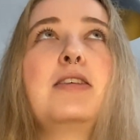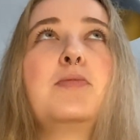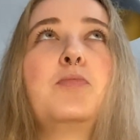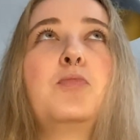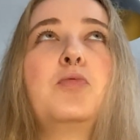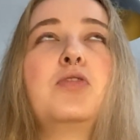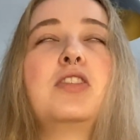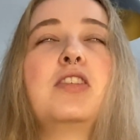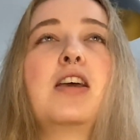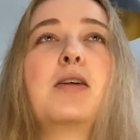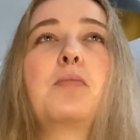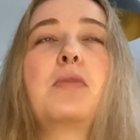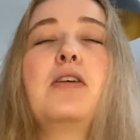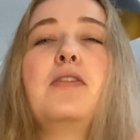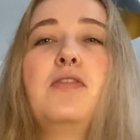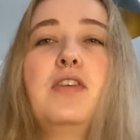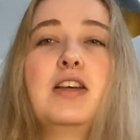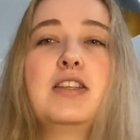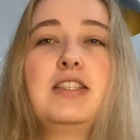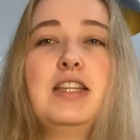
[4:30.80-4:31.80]
was like my
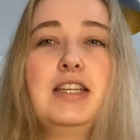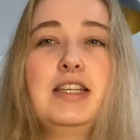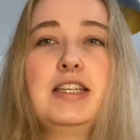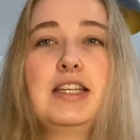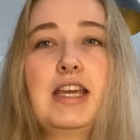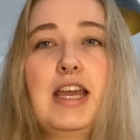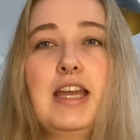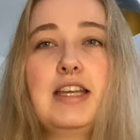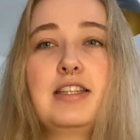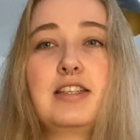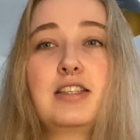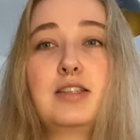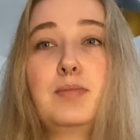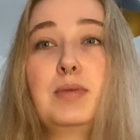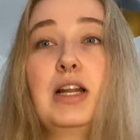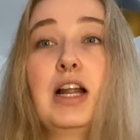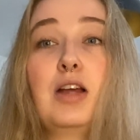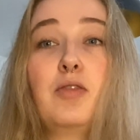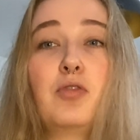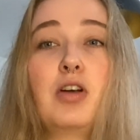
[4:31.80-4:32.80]
first indicator to be
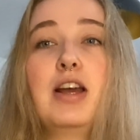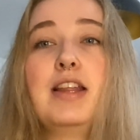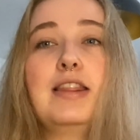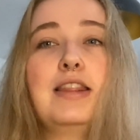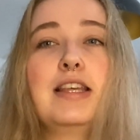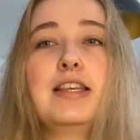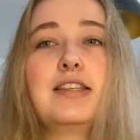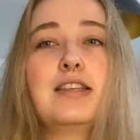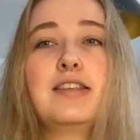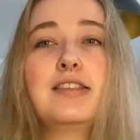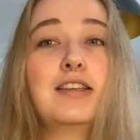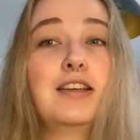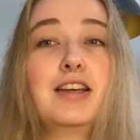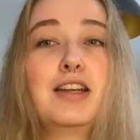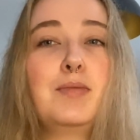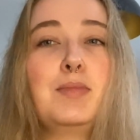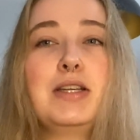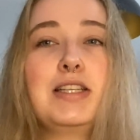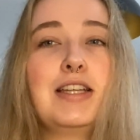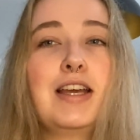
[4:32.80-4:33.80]
like, right, this isn't going
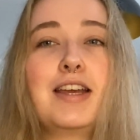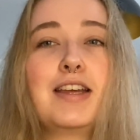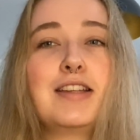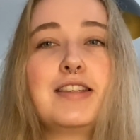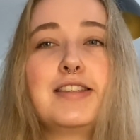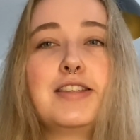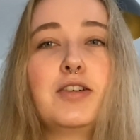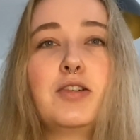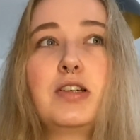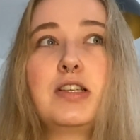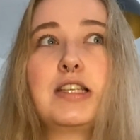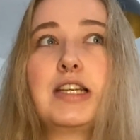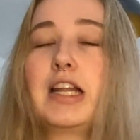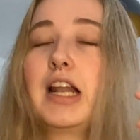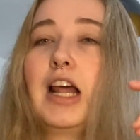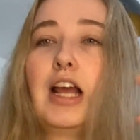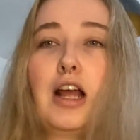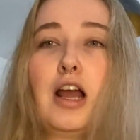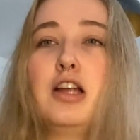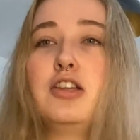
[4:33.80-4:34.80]
to be taken seriously,
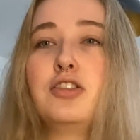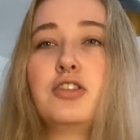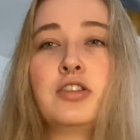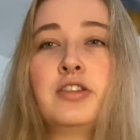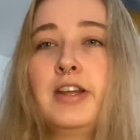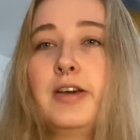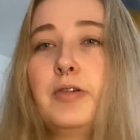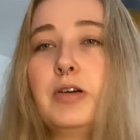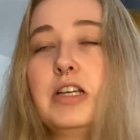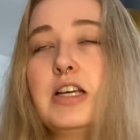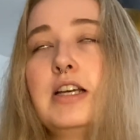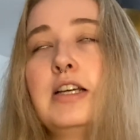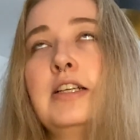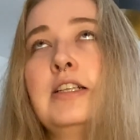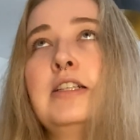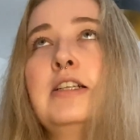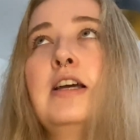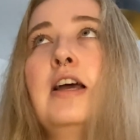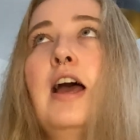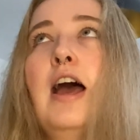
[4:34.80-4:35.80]
like I just know
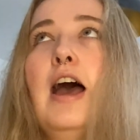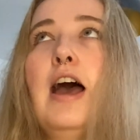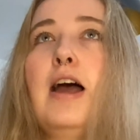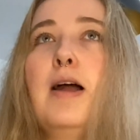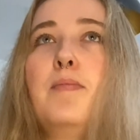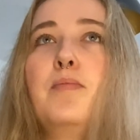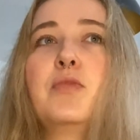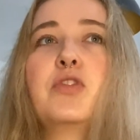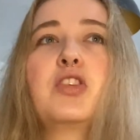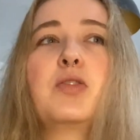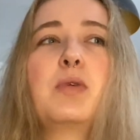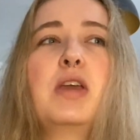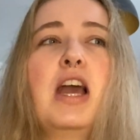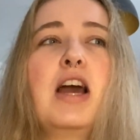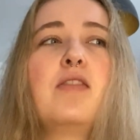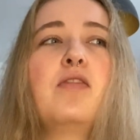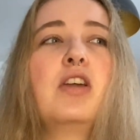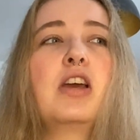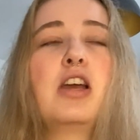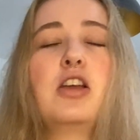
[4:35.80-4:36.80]
it. So we
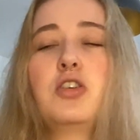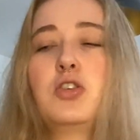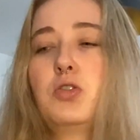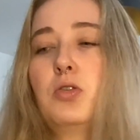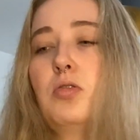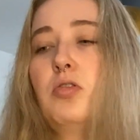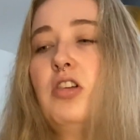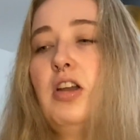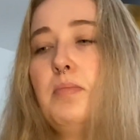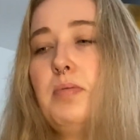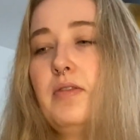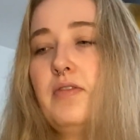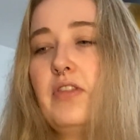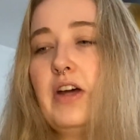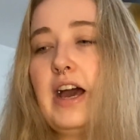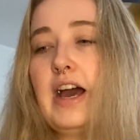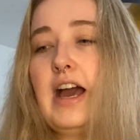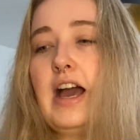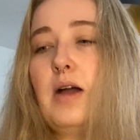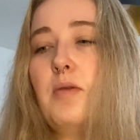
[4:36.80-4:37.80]
have like a short clip of
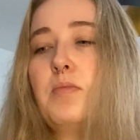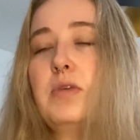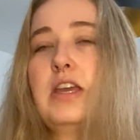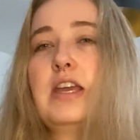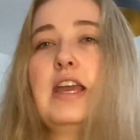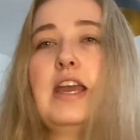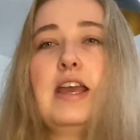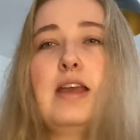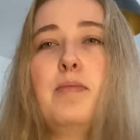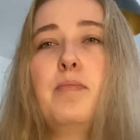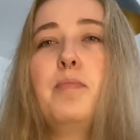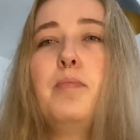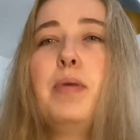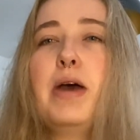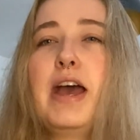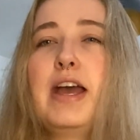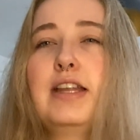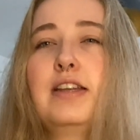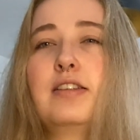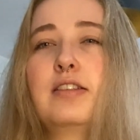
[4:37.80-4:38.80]
that, and we
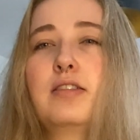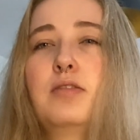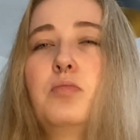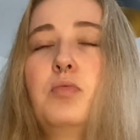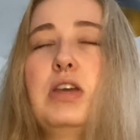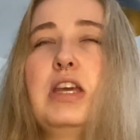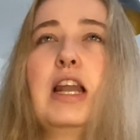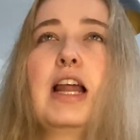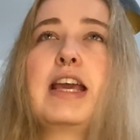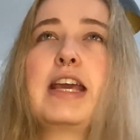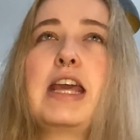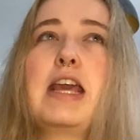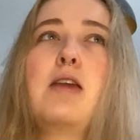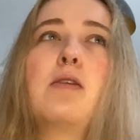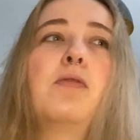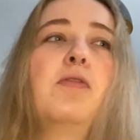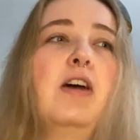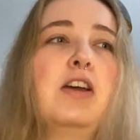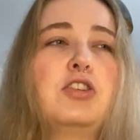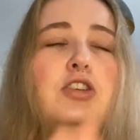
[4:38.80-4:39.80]
like keep
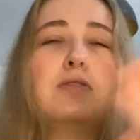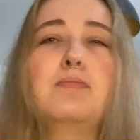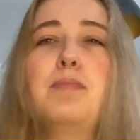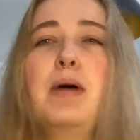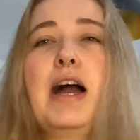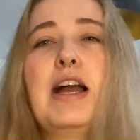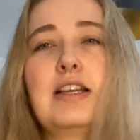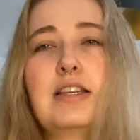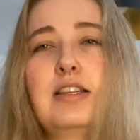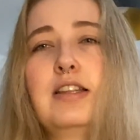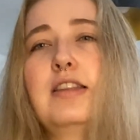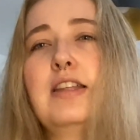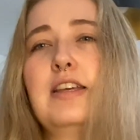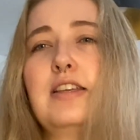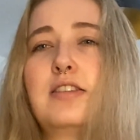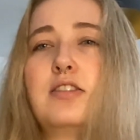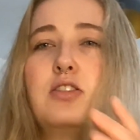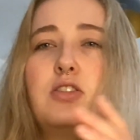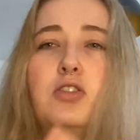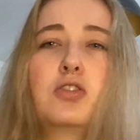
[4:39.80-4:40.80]
flashing back to
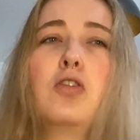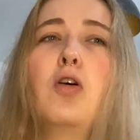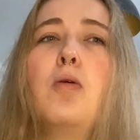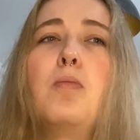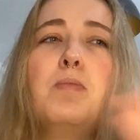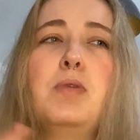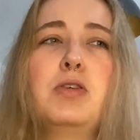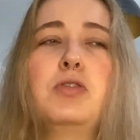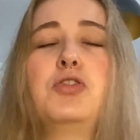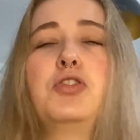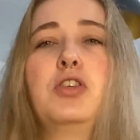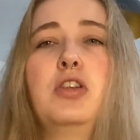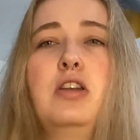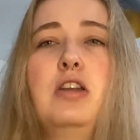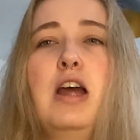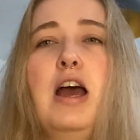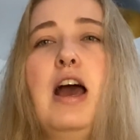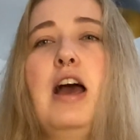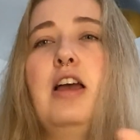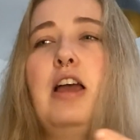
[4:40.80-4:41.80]
this stop
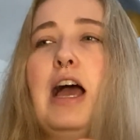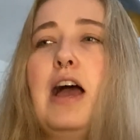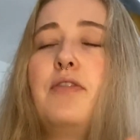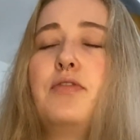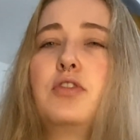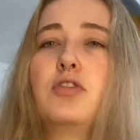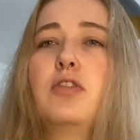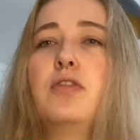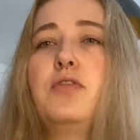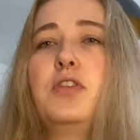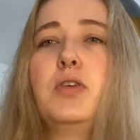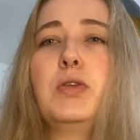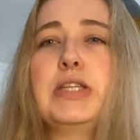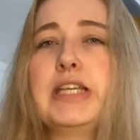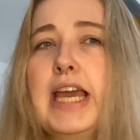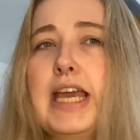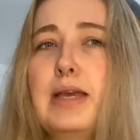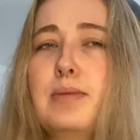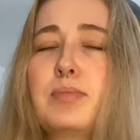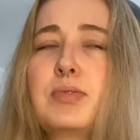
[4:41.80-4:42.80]
motion after a few
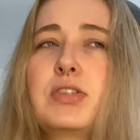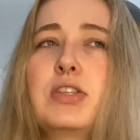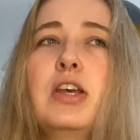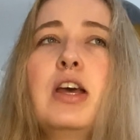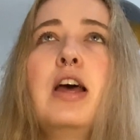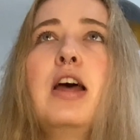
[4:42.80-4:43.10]
tapes.